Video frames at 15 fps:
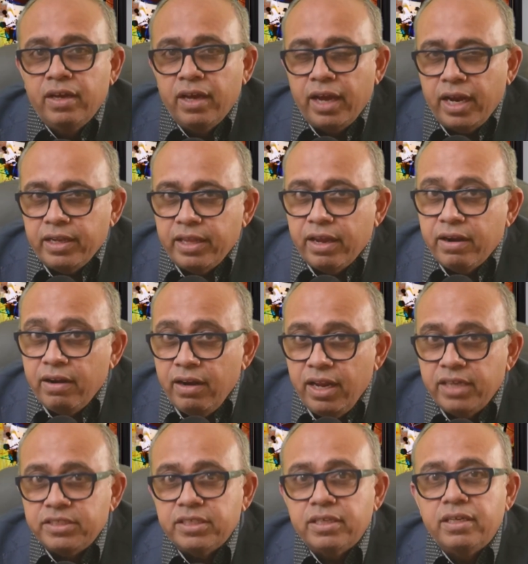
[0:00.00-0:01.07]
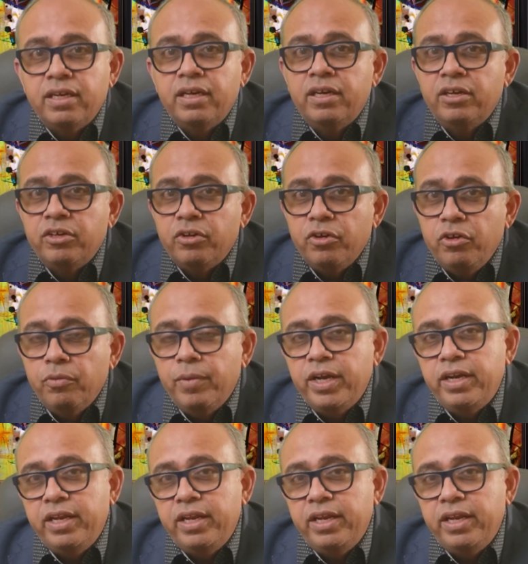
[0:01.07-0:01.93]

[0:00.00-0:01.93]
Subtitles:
and their relation to human